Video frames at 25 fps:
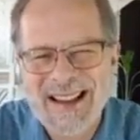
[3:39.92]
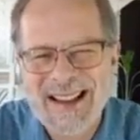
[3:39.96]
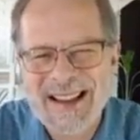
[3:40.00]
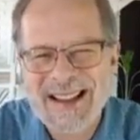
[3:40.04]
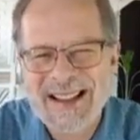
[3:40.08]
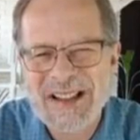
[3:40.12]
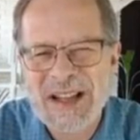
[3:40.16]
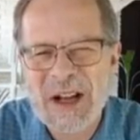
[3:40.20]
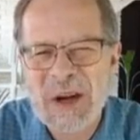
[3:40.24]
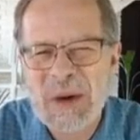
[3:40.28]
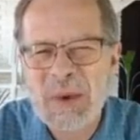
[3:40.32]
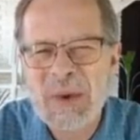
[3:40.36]

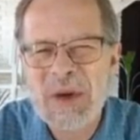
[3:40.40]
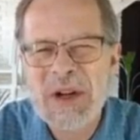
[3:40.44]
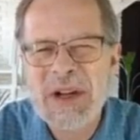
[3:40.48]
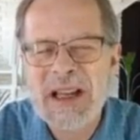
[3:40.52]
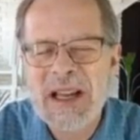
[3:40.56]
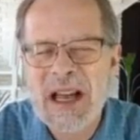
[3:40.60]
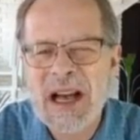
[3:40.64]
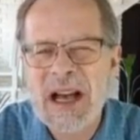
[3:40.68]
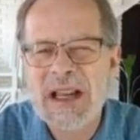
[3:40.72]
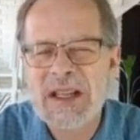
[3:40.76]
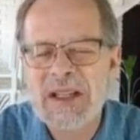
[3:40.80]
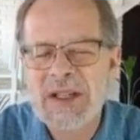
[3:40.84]
So we're
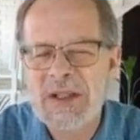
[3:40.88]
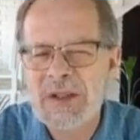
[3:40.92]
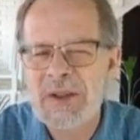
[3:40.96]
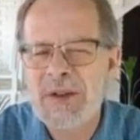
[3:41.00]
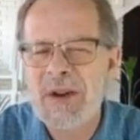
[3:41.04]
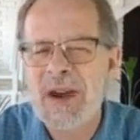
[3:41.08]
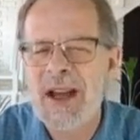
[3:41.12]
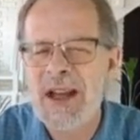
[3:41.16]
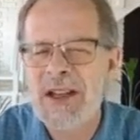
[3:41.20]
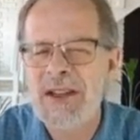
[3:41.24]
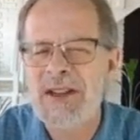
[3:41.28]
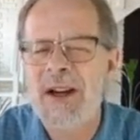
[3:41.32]
not
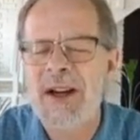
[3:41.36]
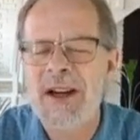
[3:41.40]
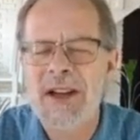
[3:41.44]
trying to